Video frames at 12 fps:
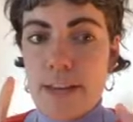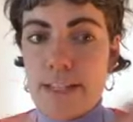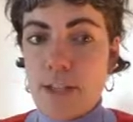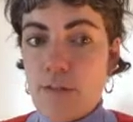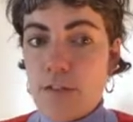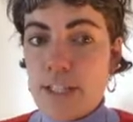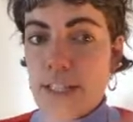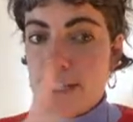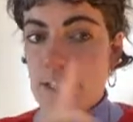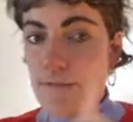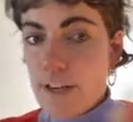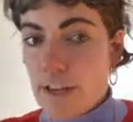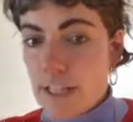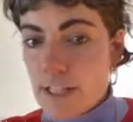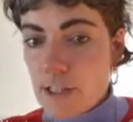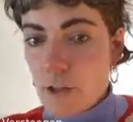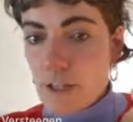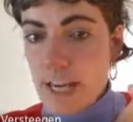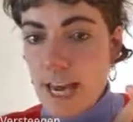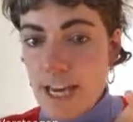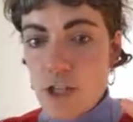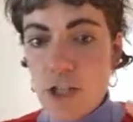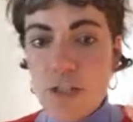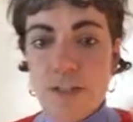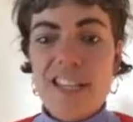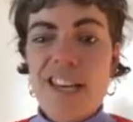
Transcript: services in various locations.